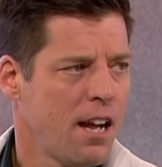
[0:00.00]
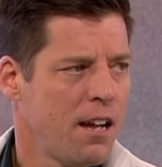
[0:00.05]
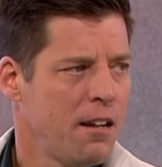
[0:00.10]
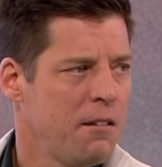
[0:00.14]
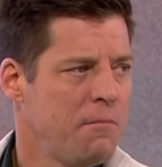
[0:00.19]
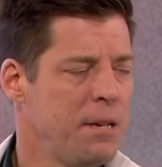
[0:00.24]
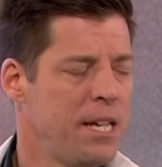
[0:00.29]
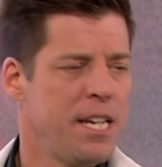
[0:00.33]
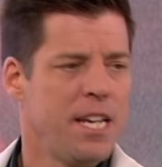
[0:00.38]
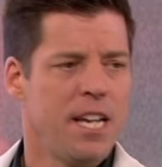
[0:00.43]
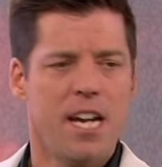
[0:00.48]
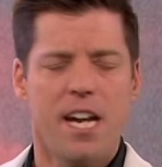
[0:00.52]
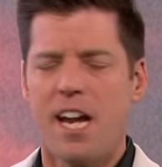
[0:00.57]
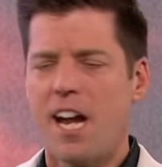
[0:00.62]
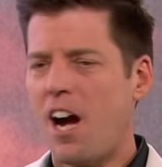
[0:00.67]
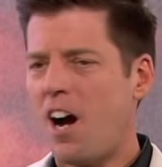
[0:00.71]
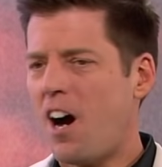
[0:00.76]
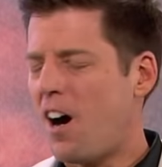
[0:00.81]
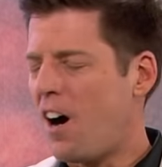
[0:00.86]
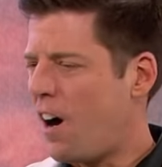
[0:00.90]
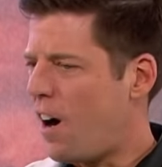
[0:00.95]
I mean,
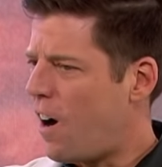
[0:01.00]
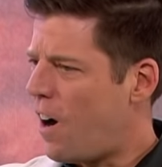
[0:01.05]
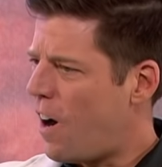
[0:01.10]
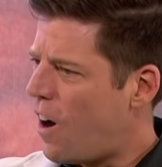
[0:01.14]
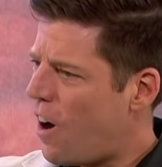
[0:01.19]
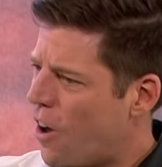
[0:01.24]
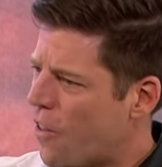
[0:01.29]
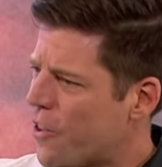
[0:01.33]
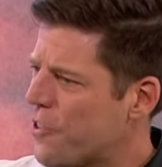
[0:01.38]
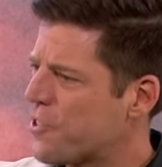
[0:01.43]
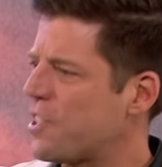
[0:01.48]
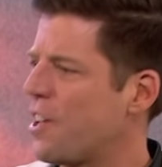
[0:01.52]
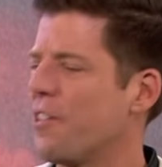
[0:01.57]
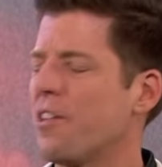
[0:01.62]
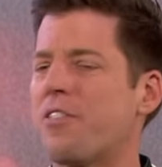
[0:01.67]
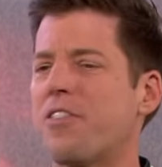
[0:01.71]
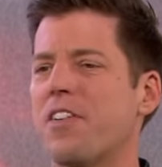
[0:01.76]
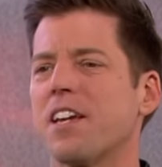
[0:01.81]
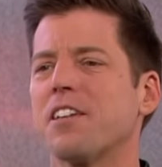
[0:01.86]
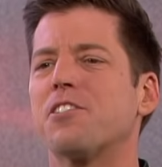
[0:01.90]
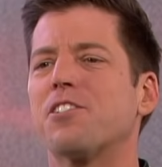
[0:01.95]
all those
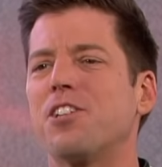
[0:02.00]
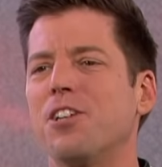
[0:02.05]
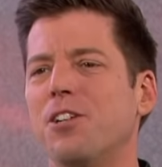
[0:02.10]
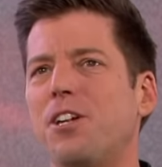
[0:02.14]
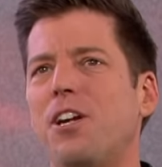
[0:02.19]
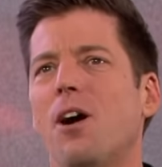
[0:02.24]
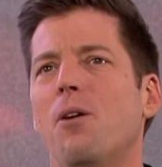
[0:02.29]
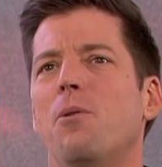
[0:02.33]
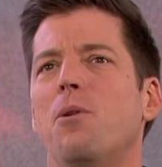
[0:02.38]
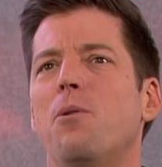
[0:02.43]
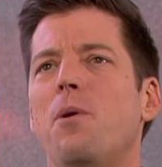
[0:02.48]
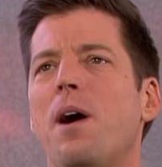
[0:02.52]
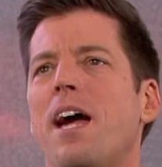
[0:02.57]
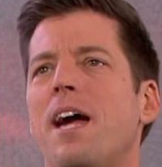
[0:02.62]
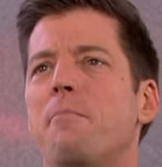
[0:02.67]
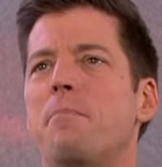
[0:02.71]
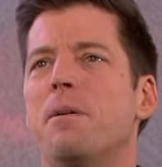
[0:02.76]
other things could go away,